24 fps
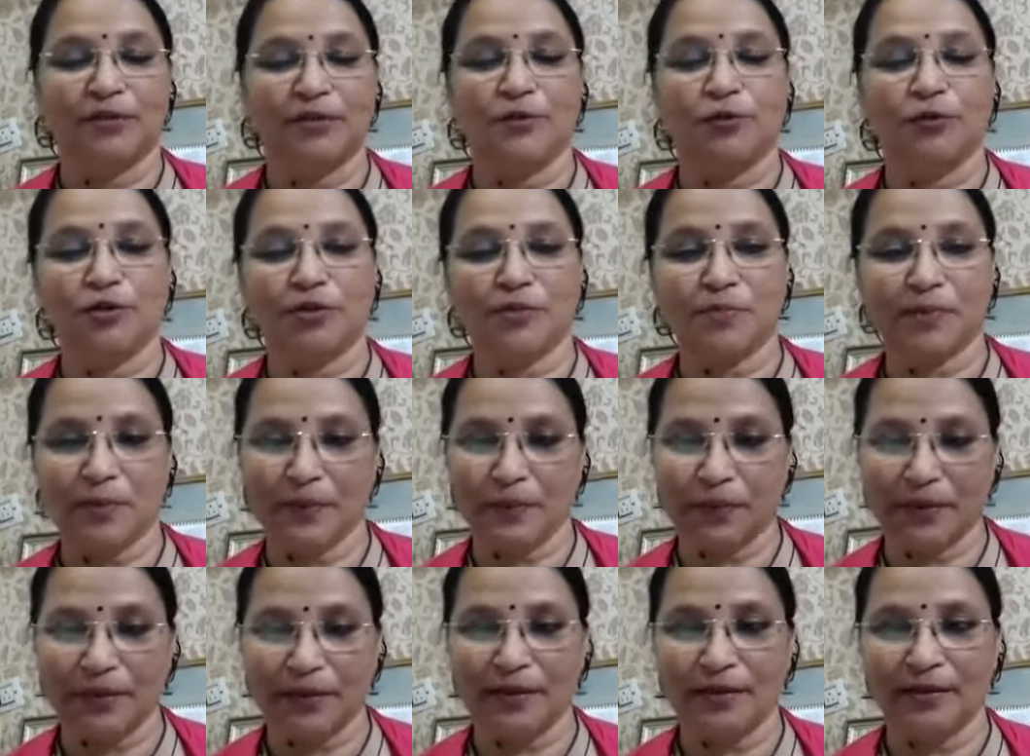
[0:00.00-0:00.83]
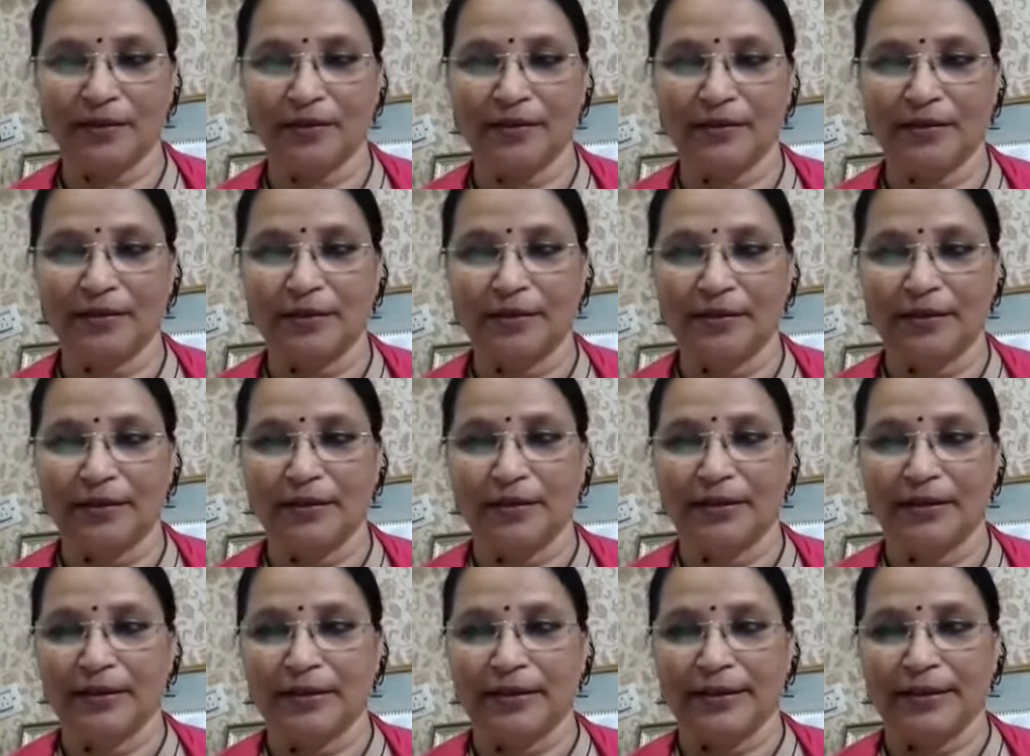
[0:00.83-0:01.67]
Those people
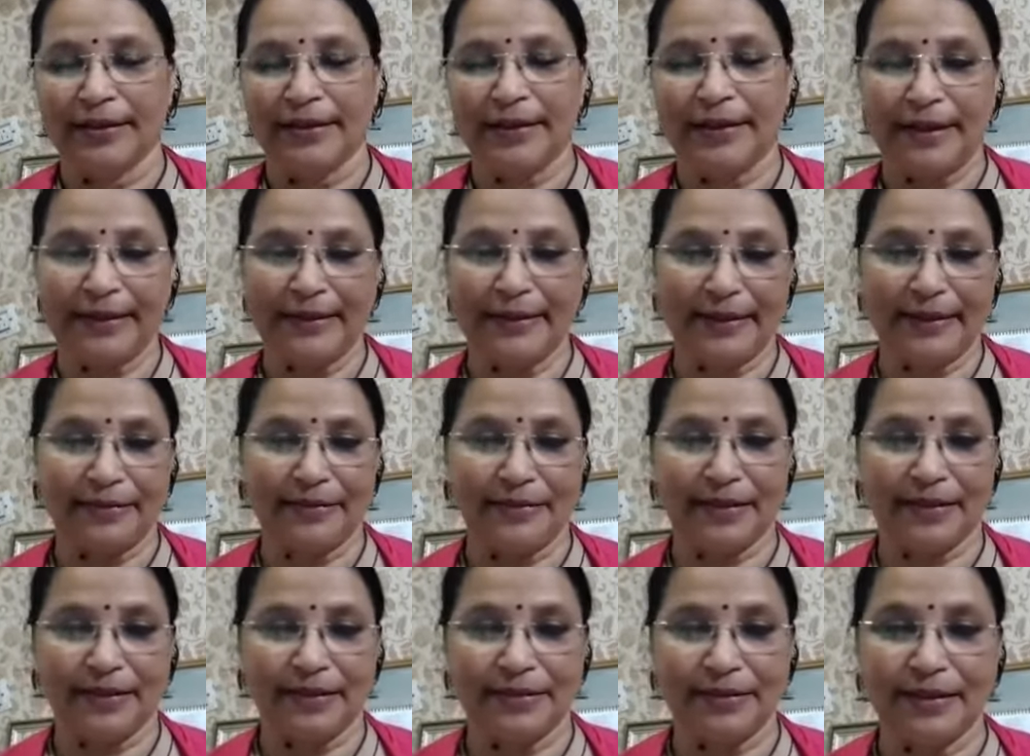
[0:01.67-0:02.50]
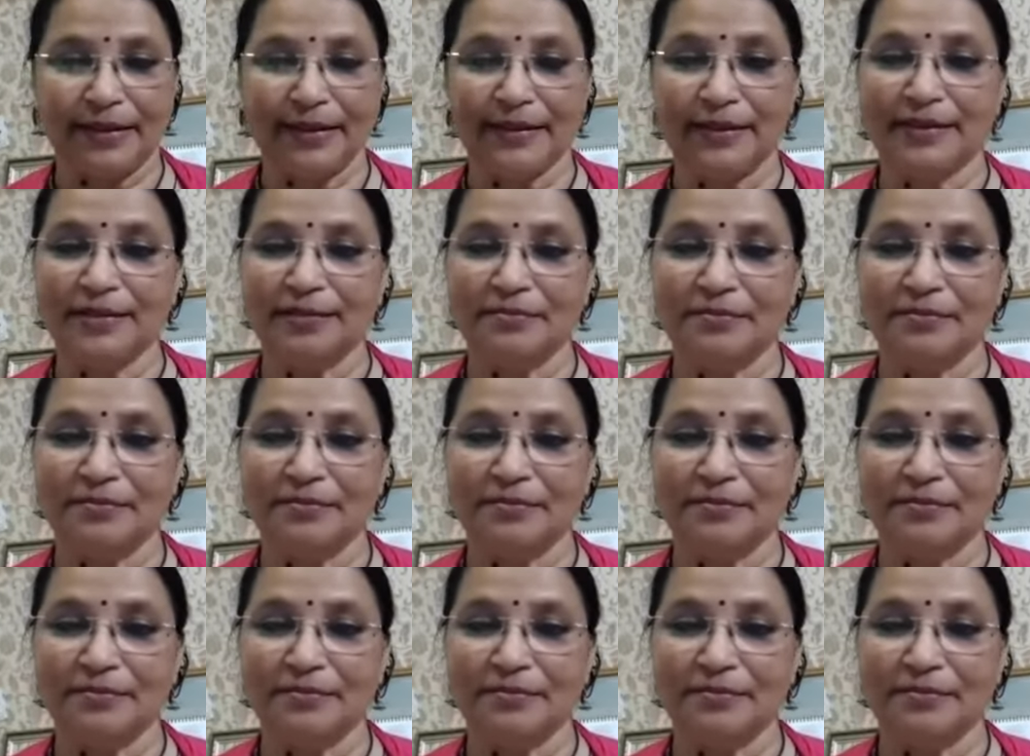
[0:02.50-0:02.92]
get attracted